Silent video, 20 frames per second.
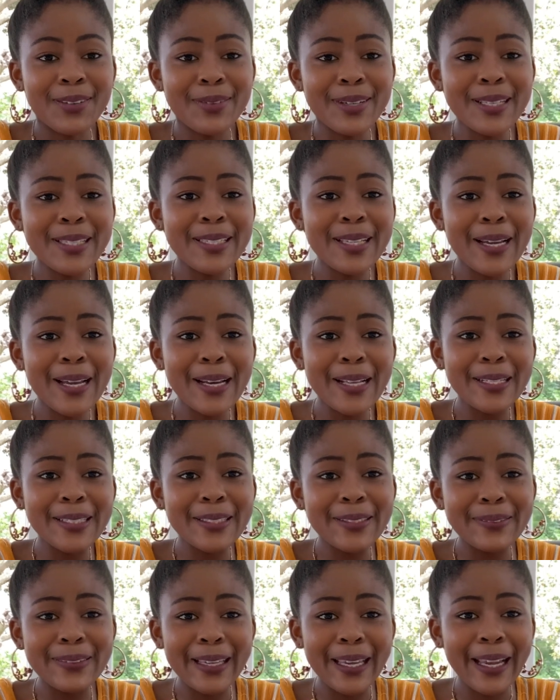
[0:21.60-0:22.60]
excited to
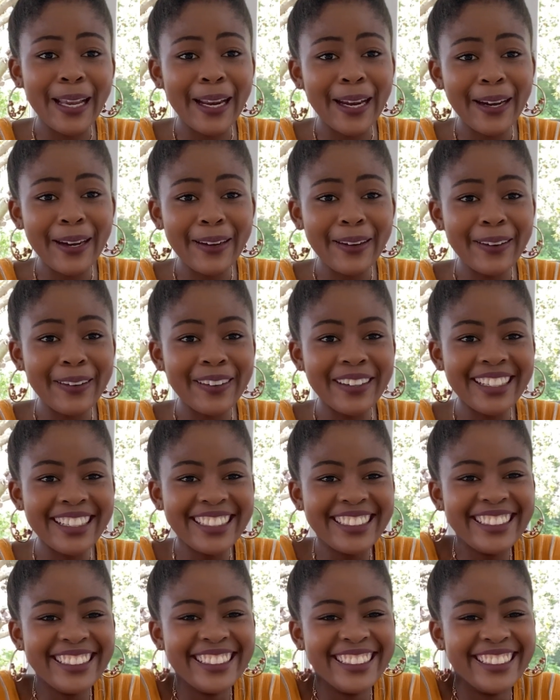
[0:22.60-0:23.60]
be here.
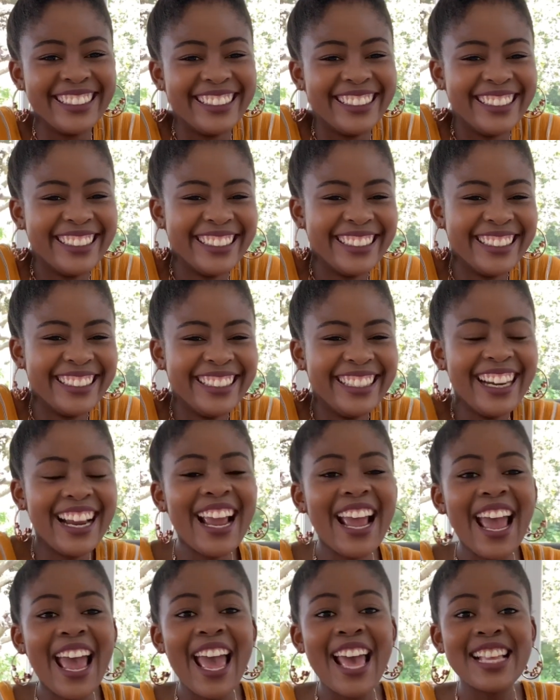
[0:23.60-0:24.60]

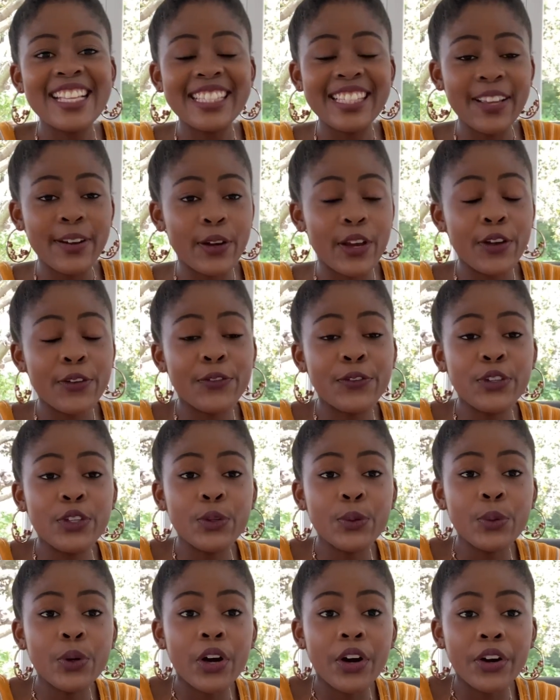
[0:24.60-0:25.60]
So if
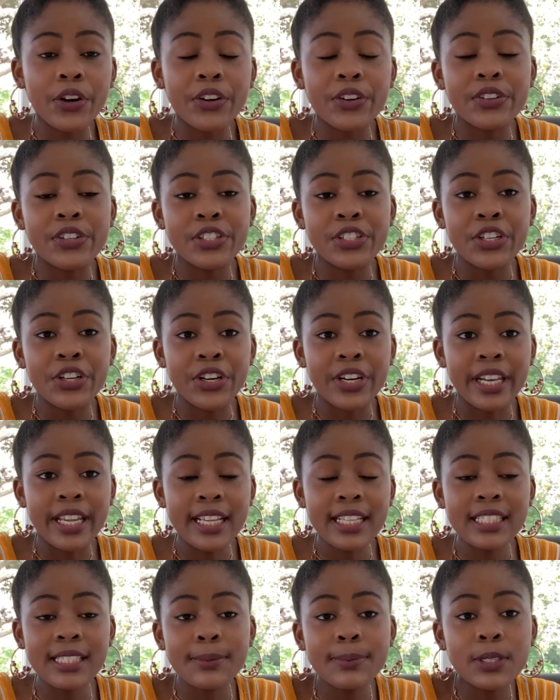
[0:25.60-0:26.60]
you are a returning
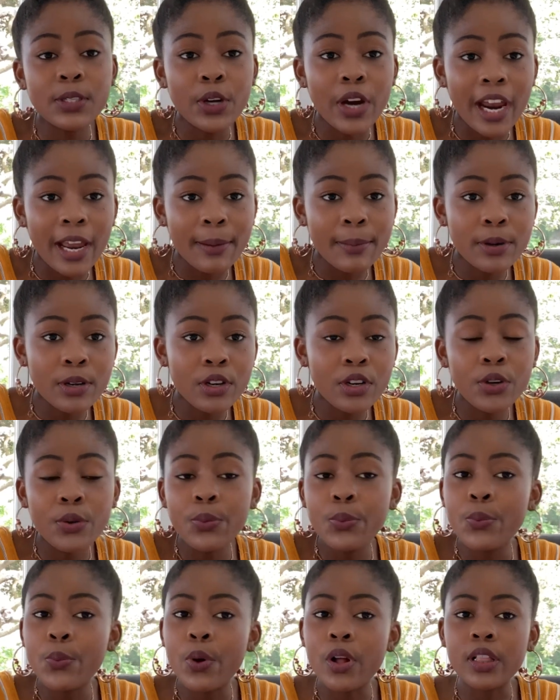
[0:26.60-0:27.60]
subscriber,
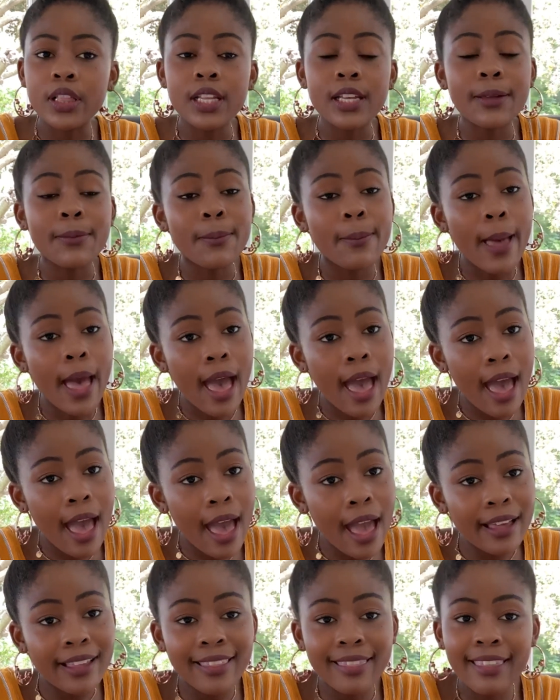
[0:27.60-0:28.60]
welcome
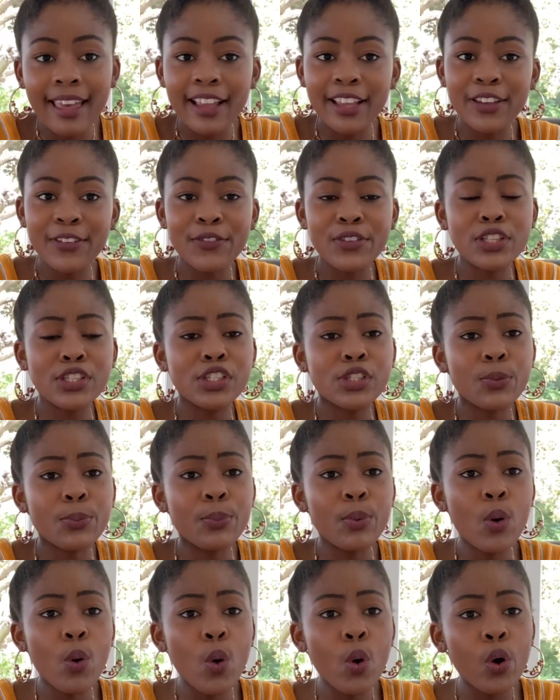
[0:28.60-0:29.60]
back. Thank you for the
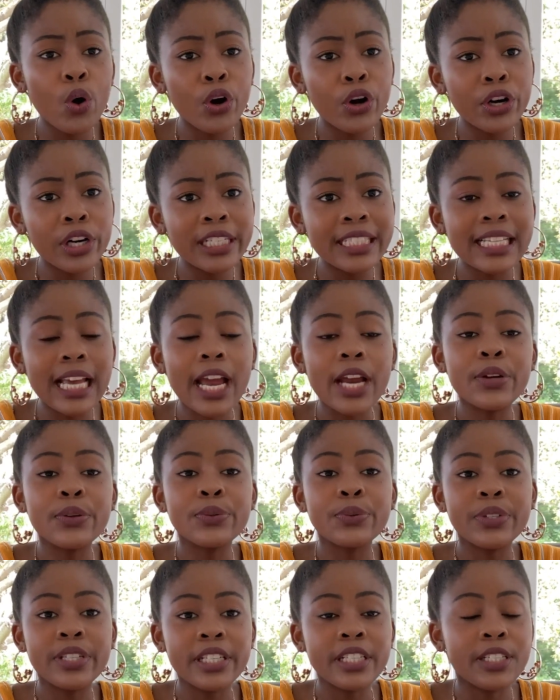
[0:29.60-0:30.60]
support. I
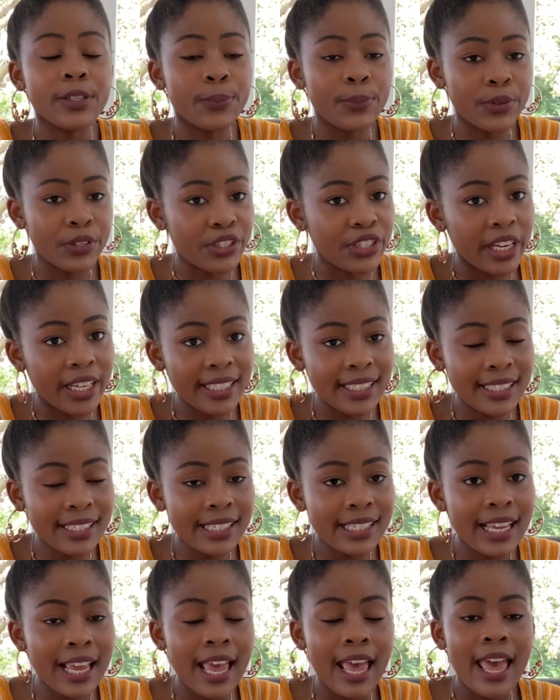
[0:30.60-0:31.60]
really appreciate it.
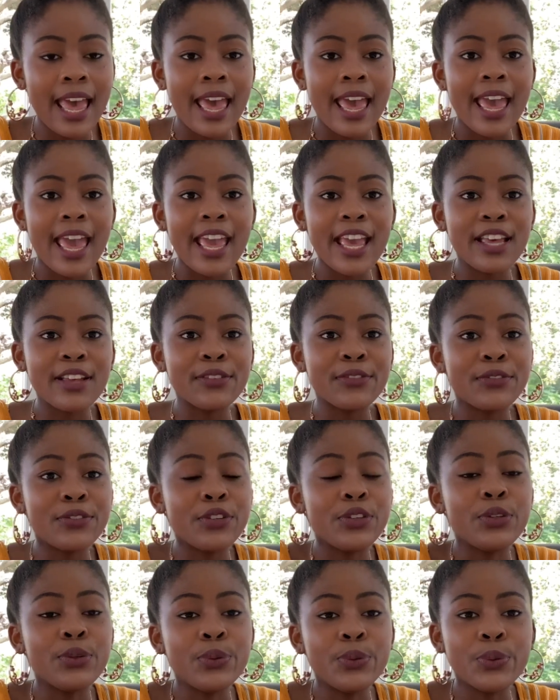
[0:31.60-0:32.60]
If
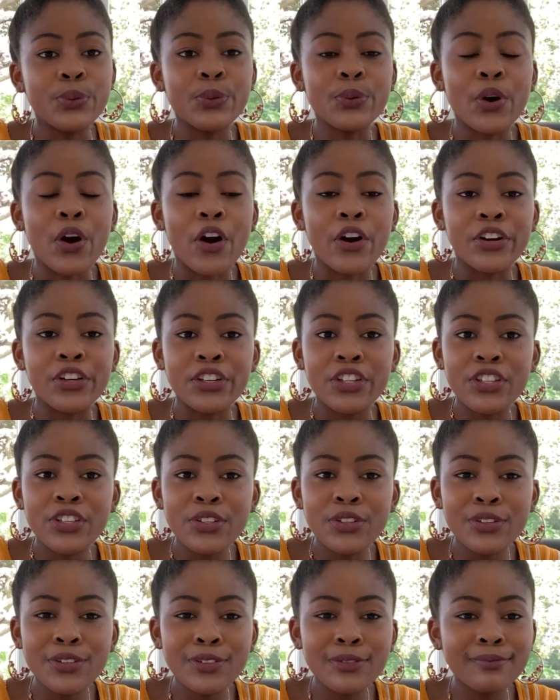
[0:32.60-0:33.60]
you are
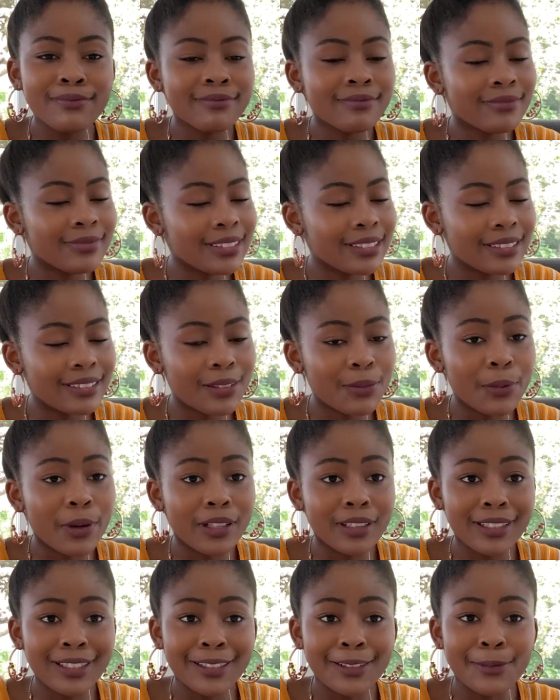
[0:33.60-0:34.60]
new,
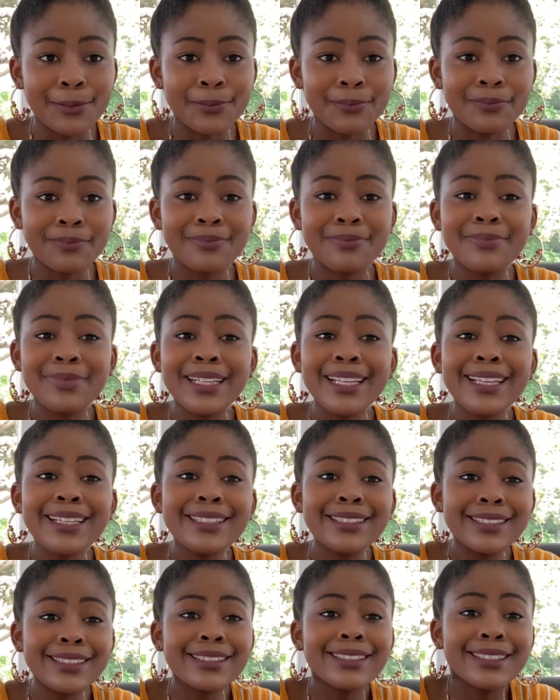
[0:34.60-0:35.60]
welcome.
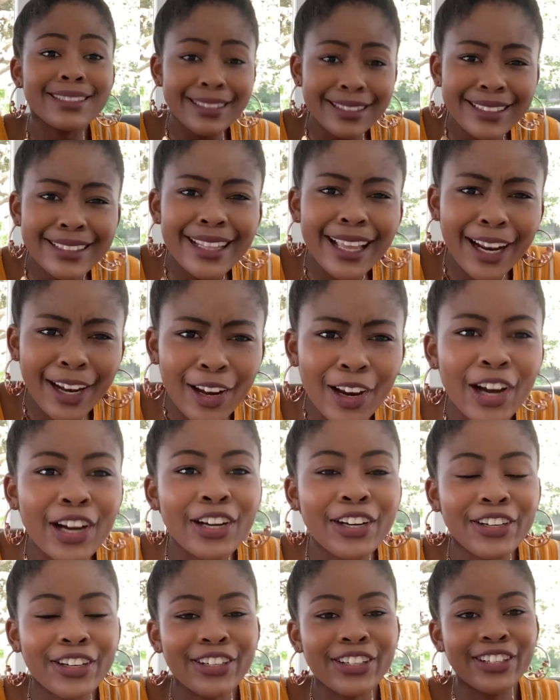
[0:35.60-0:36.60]
Please stay
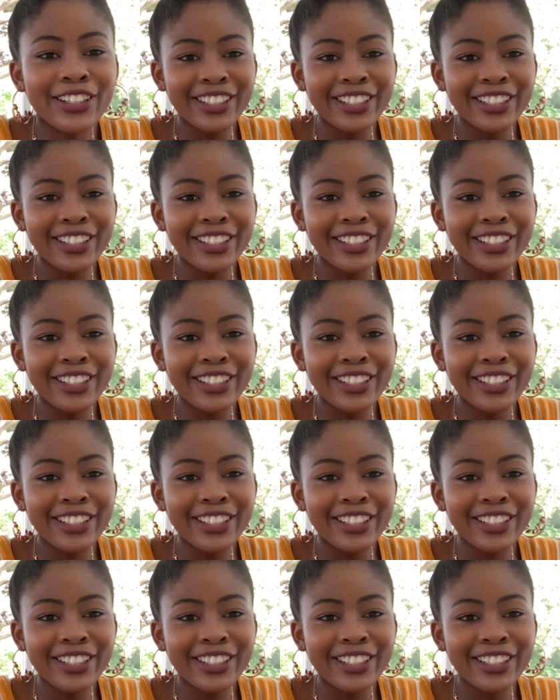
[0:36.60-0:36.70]
longer.